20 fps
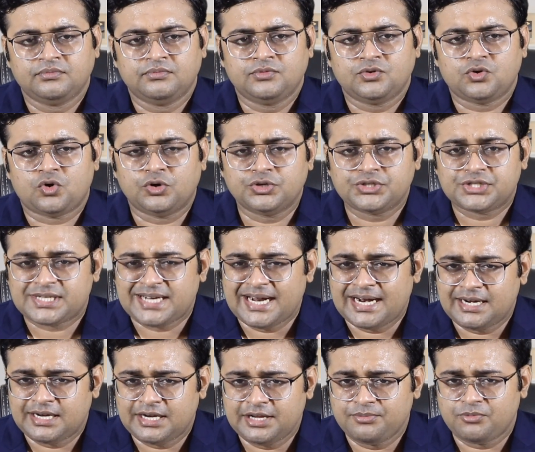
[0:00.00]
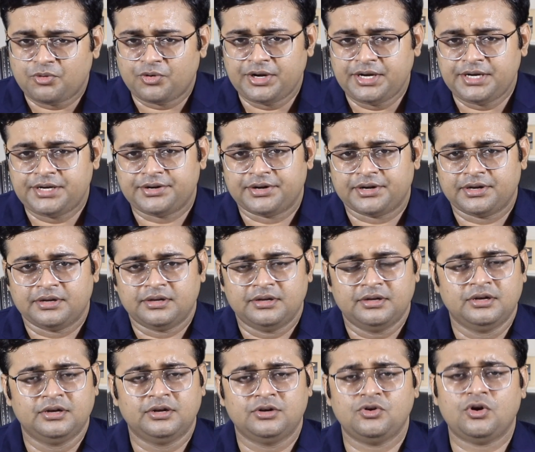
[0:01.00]
constantly monitored,
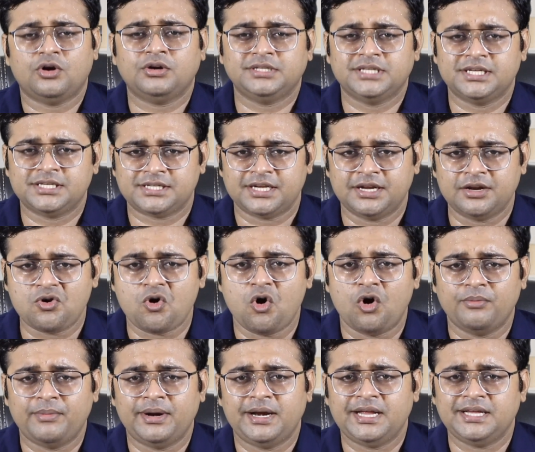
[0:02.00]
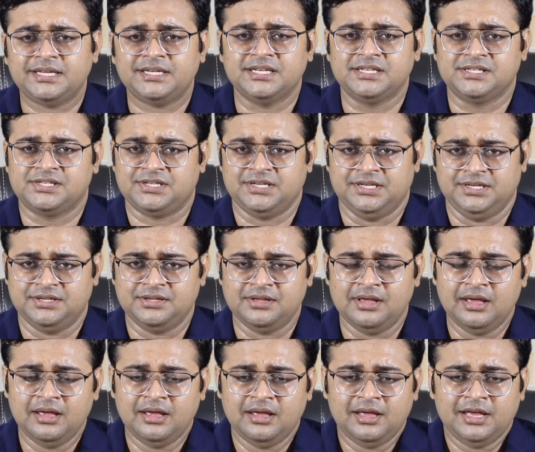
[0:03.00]
not just in government agencies.
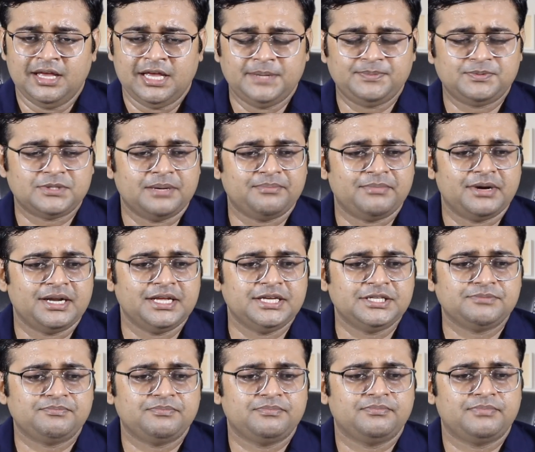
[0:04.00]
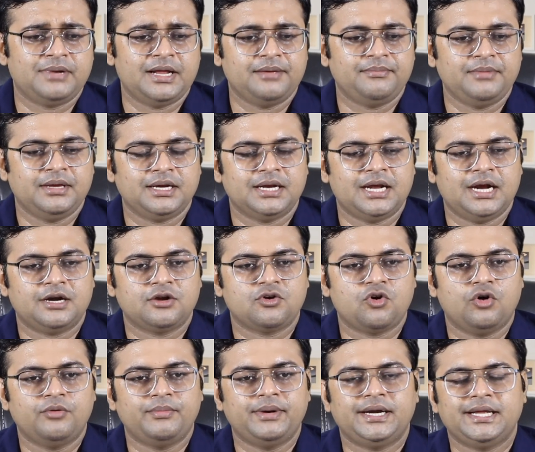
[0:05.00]
If somebody is blaming that
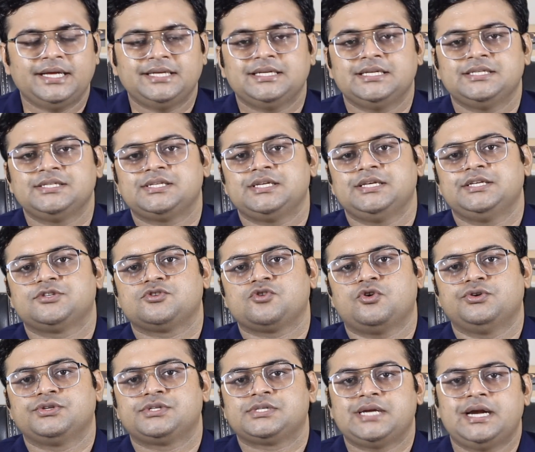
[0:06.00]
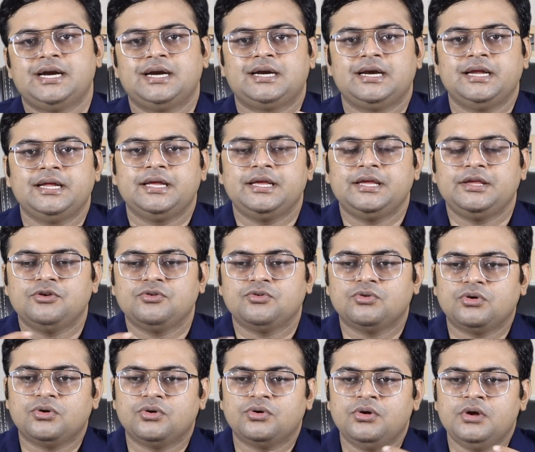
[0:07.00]
government agencies constantly,
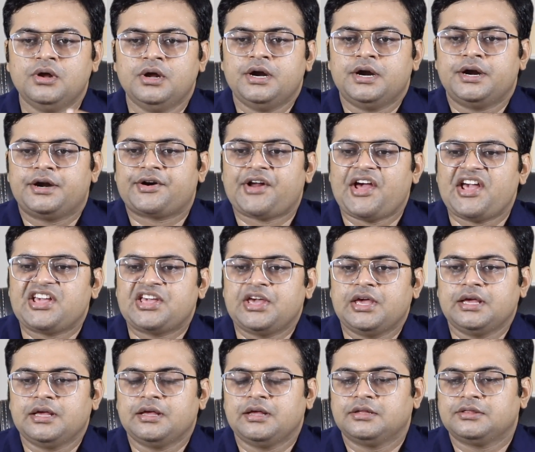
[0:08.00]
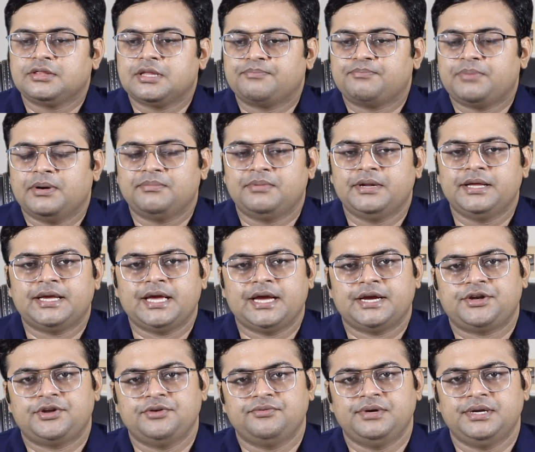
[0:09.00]
tracking the public
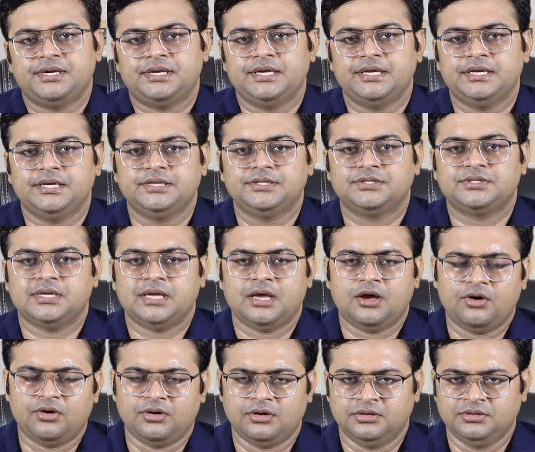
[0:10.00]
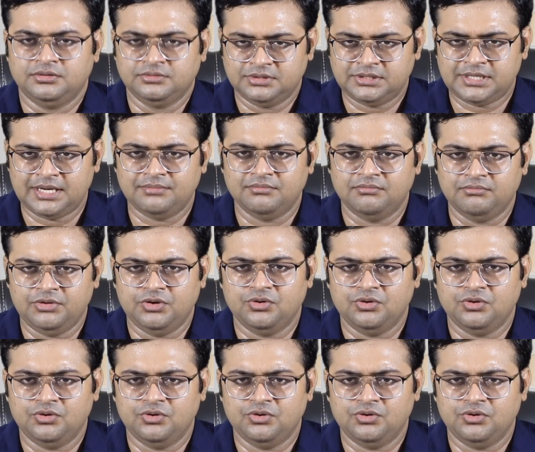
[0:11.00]
activities or some,